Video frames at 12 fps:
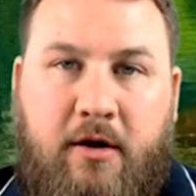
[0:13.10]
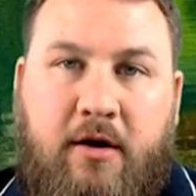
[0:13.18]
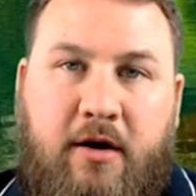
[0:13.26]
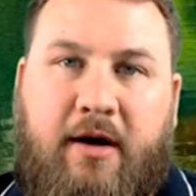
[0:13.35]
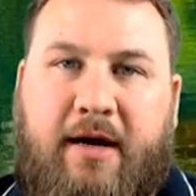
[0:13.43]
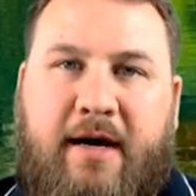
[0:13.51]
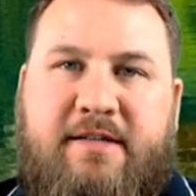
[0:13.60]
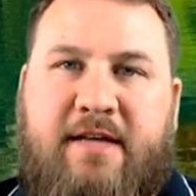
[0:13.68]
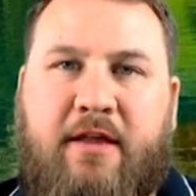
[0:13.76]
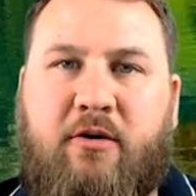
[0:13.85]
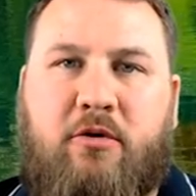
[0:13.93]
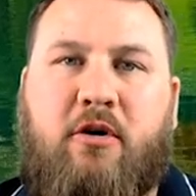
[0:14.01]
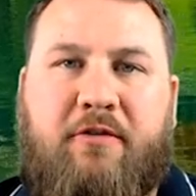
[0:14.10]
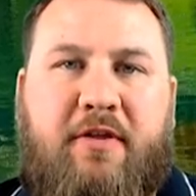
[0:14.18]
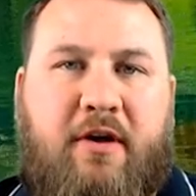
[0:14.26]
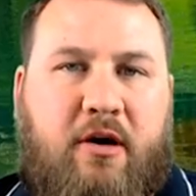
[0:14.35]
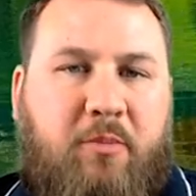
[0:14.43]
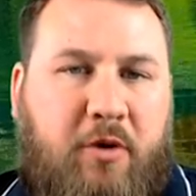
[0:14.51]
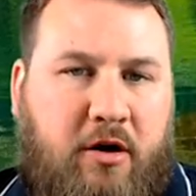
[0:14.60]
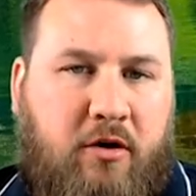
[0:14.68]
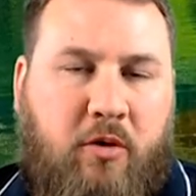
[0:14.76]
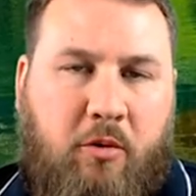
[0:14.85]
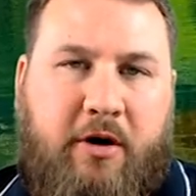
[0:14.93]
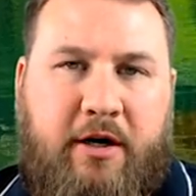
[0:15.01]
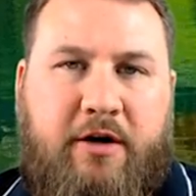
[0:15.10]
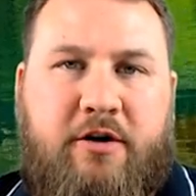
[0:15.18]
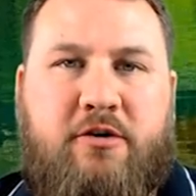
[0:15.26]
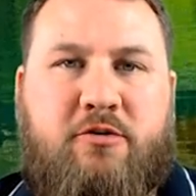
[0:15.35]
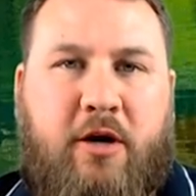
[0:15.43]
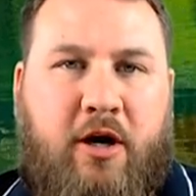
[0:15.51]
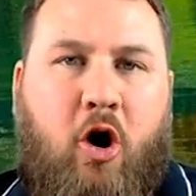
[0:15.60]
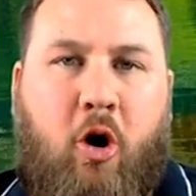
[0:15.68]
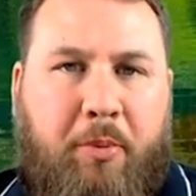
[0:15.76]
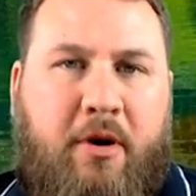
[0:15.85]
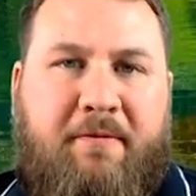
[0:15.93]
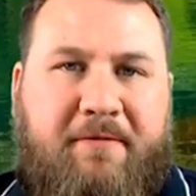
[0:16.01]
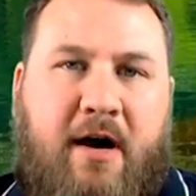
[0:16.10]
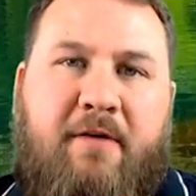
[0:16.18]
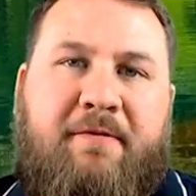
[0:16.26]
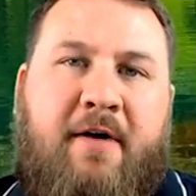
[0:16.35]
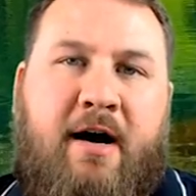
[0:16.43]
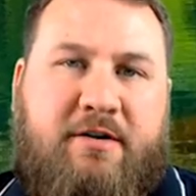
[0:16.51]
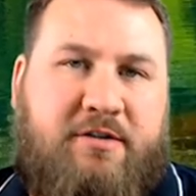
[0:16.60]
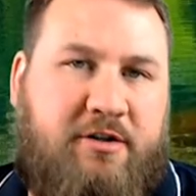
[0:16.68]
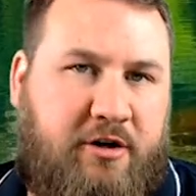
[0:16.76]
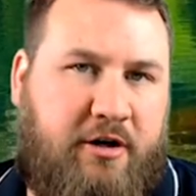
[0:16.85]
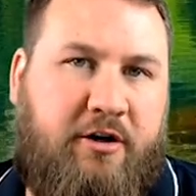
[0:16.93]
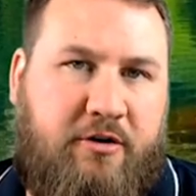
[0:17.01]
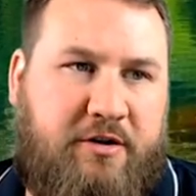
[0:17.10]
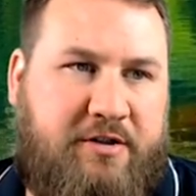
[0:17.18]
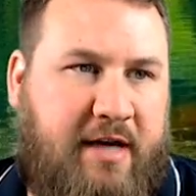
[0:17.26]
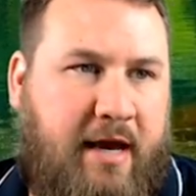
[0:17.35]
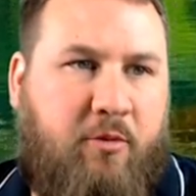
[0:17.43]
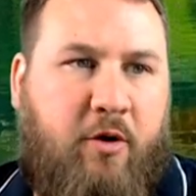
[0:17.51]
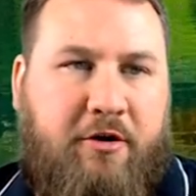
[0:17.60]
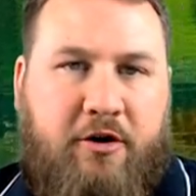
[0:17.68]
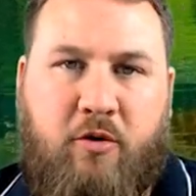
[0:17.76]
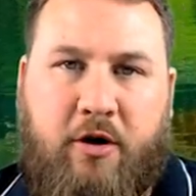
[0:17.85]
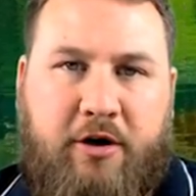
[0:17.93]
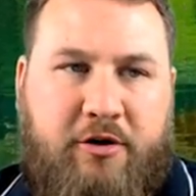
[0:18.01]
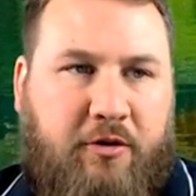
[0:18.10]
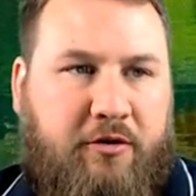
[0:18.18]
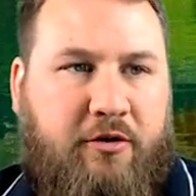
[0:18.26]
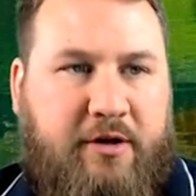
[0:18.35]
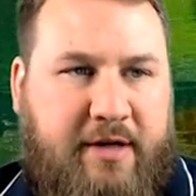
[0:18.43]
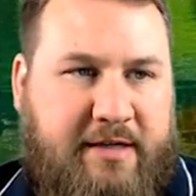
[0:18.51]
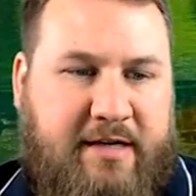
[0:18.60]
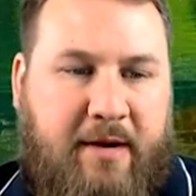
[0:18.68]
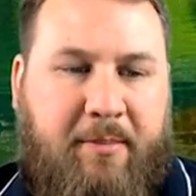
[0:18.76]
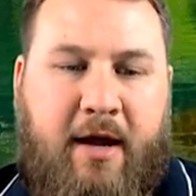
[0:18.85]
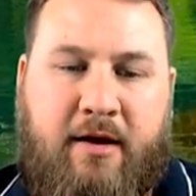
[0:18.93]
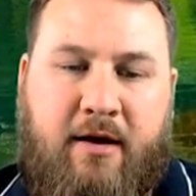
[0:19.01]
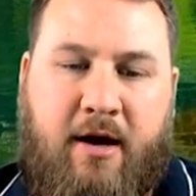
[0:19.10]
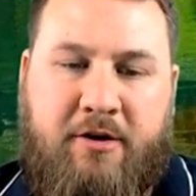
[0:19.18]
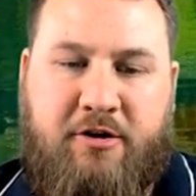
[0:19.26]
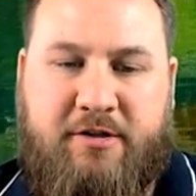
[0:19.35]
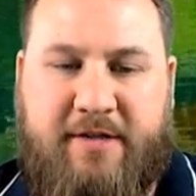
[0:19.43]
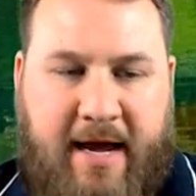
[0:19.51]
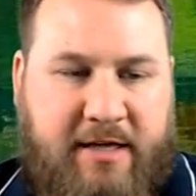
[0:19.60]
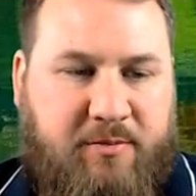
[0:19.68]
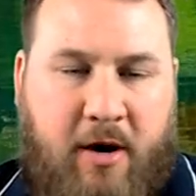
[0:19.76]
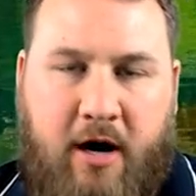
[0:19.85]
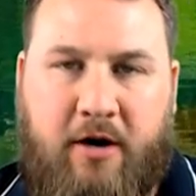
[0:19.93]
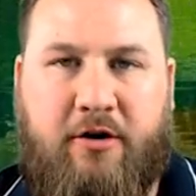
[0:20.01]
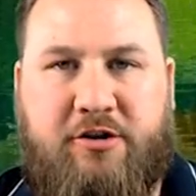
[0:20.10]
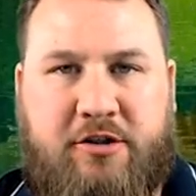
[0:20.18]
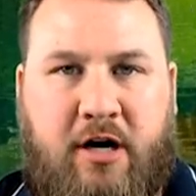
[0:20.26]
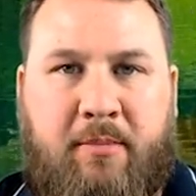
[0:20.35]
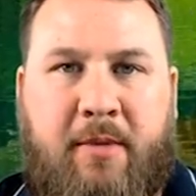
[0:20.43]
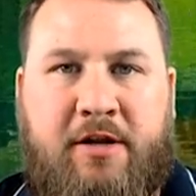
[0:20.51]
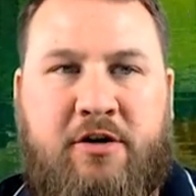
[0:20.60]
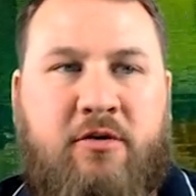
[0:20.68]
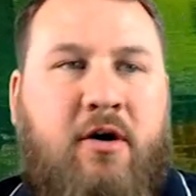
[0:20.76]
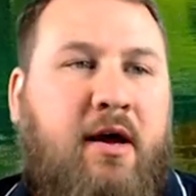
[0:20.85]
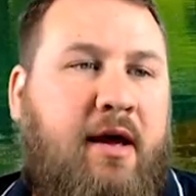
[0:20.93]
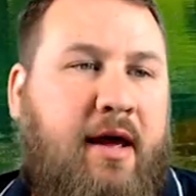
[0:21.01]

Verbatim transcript: All right, guys, now that we're over at the computer, what we're gonna do is we're gonna open up Firefox, and you're gonna do the same whether you wanna do it through your desktop icon, your taskbar, or your start menu.